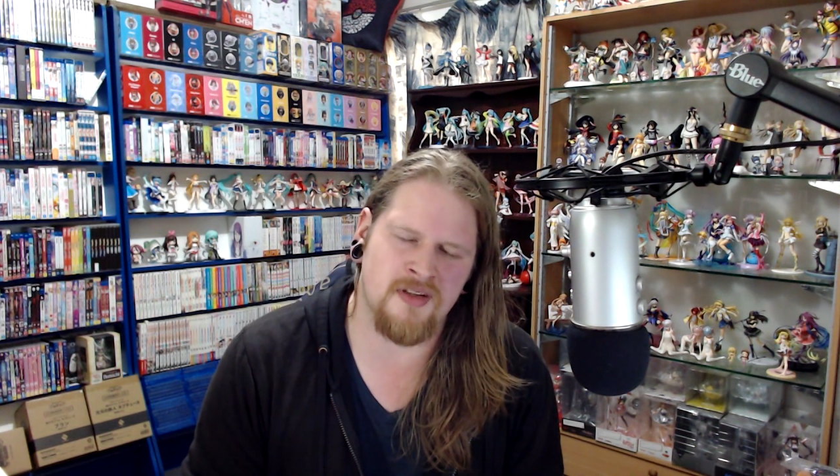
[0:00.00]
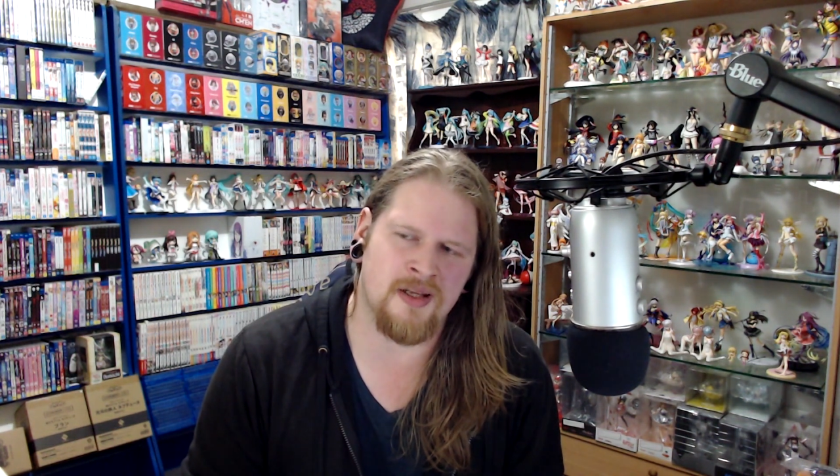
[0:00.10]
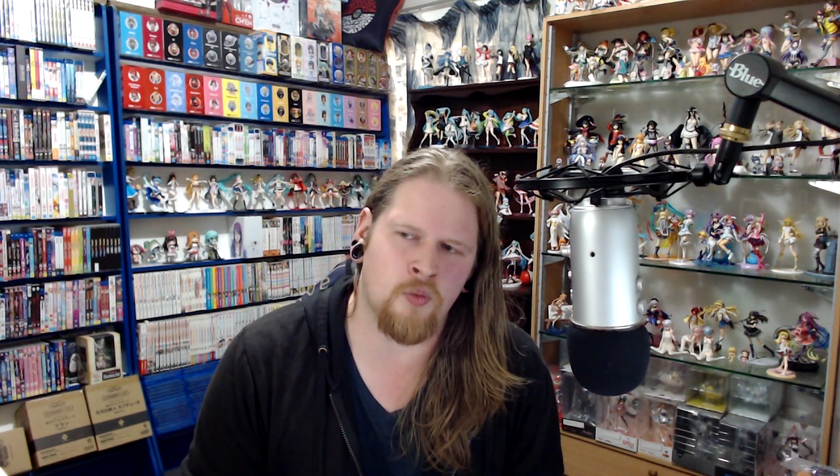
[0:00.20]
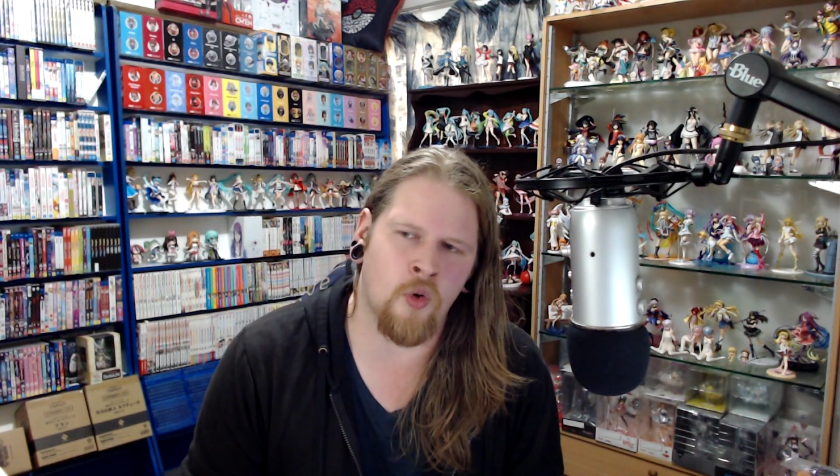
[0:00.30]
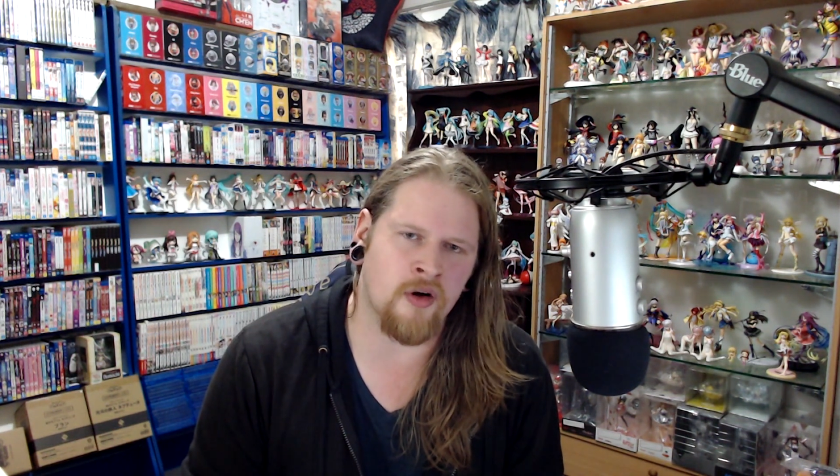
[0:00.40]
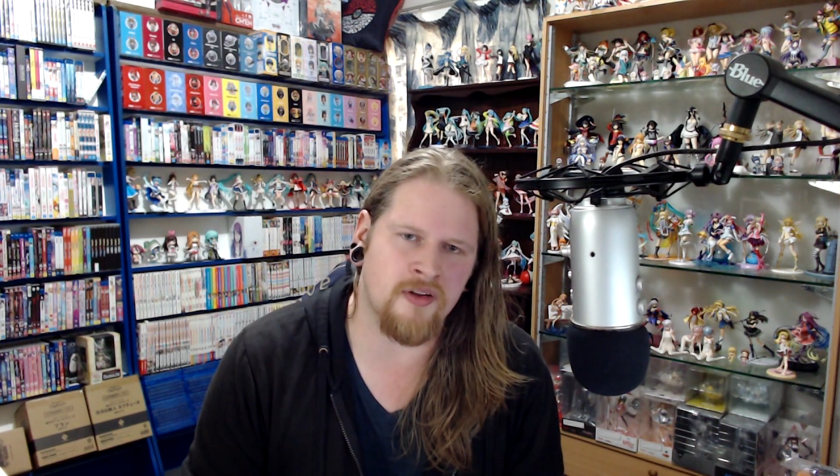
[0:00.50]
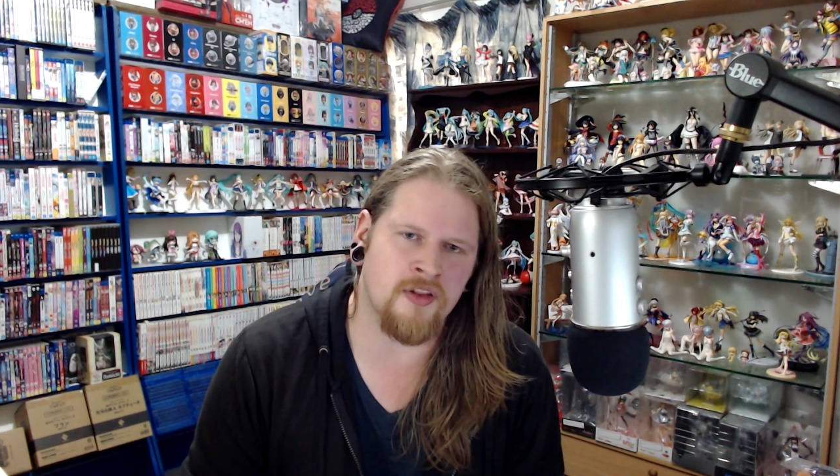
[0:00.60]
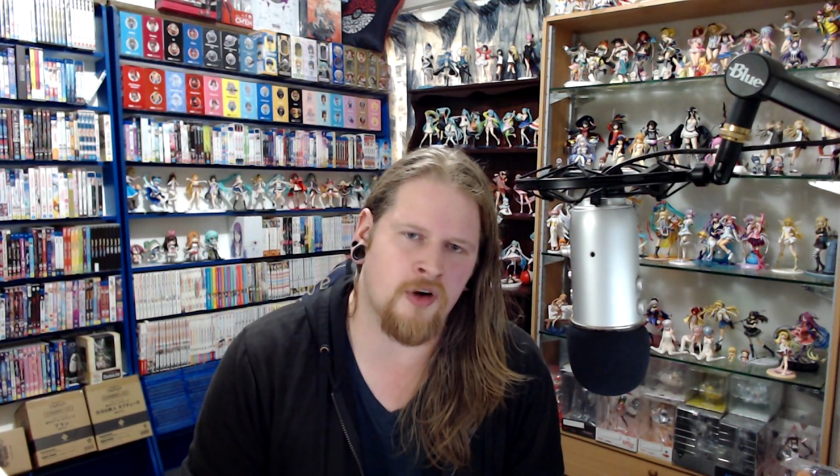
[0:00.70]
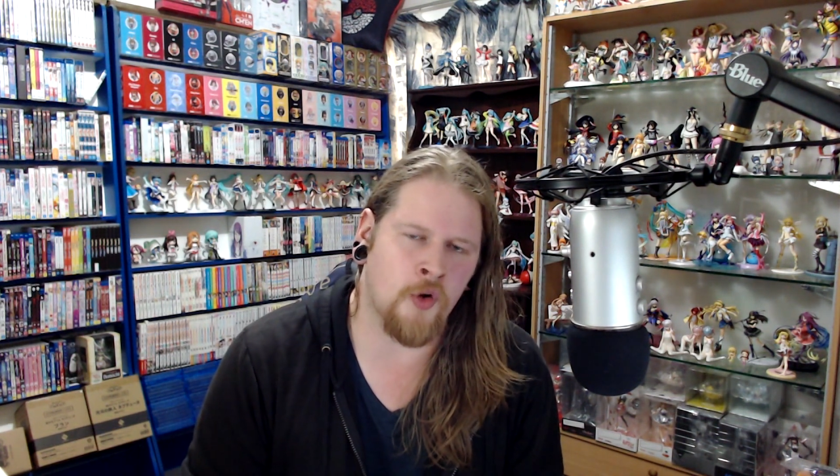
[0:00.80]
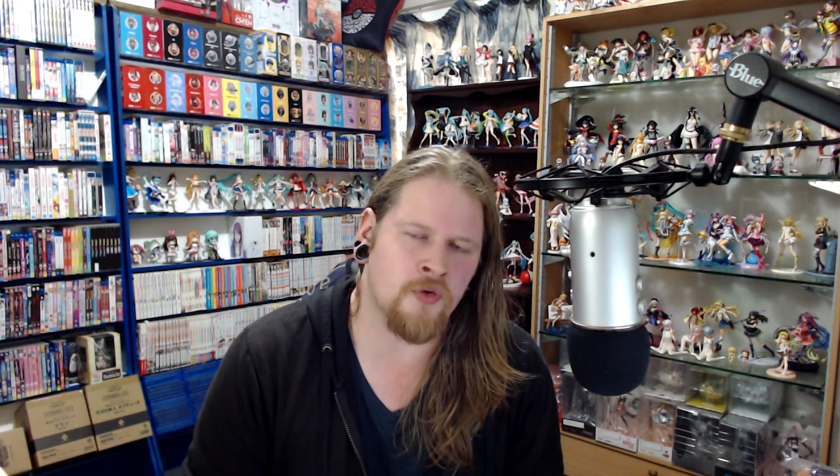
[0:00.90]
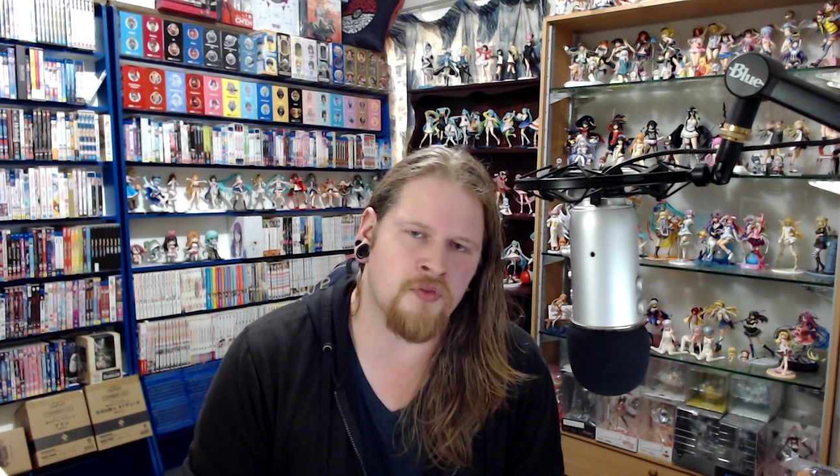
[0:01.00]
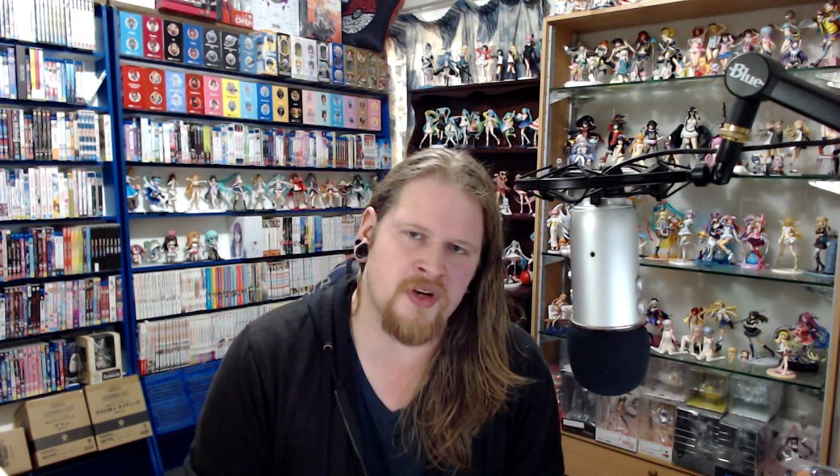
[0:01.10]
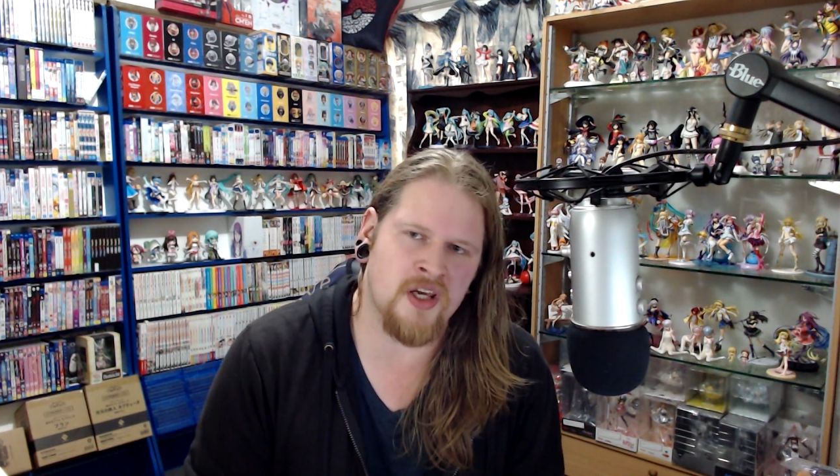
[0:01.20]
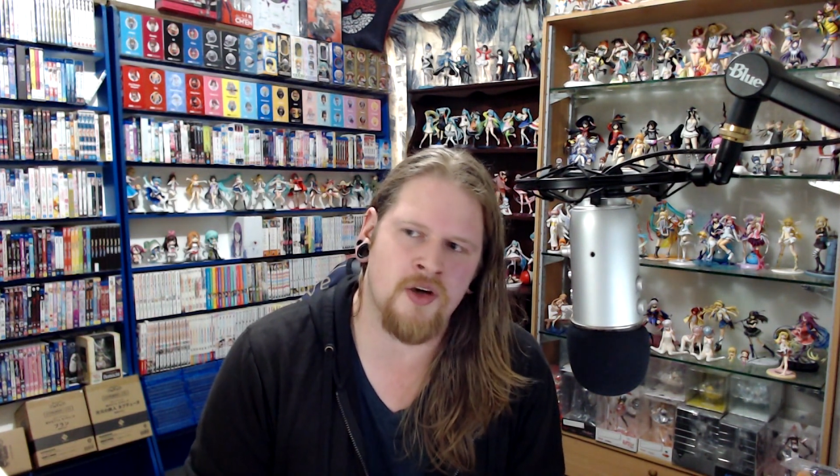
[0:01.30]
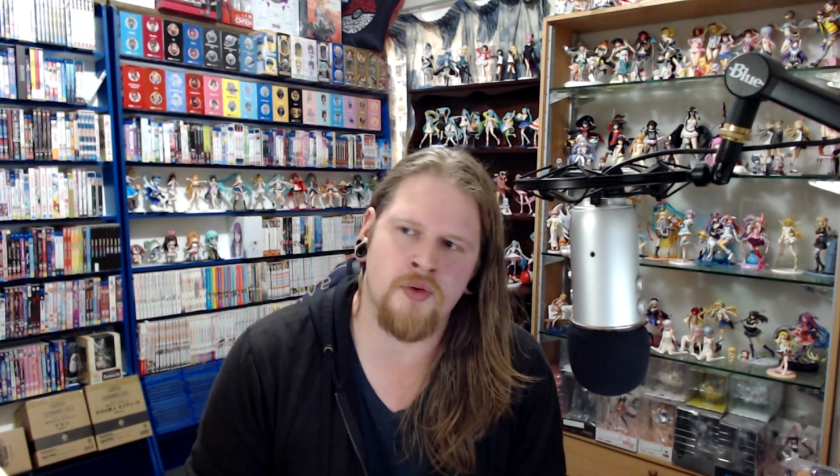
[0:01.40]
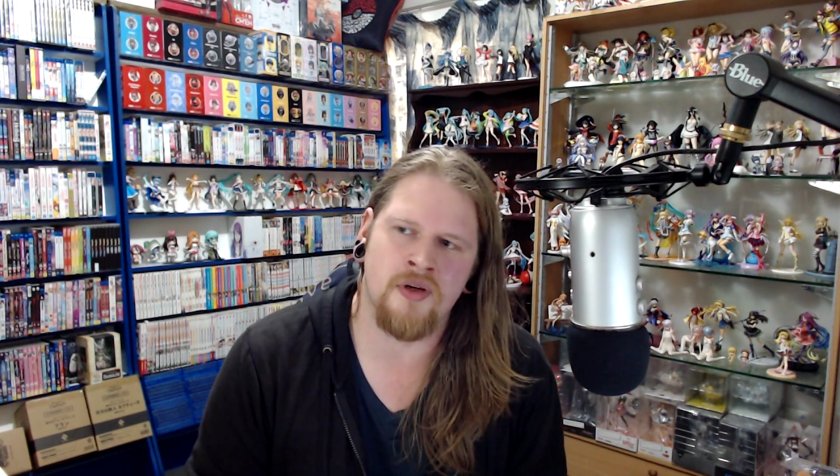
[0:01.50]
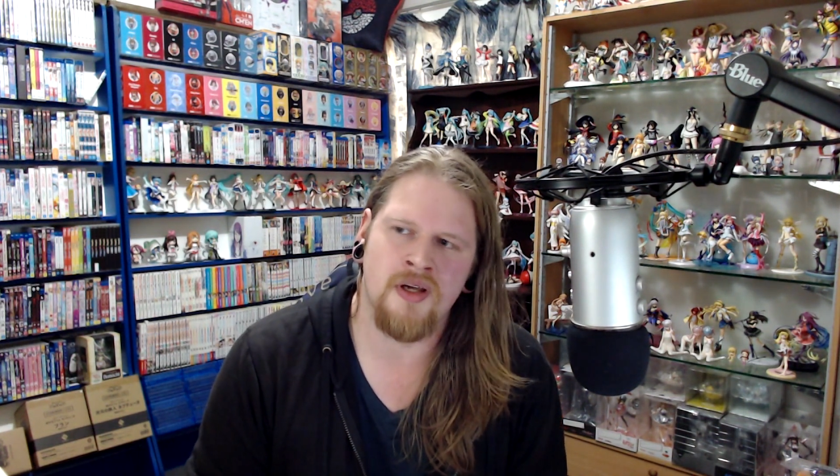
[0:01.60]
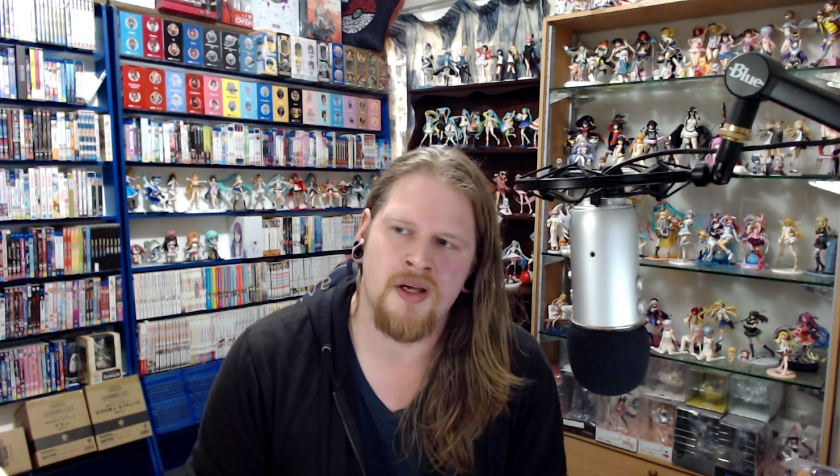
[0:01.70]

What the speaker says: to like warrant their own video.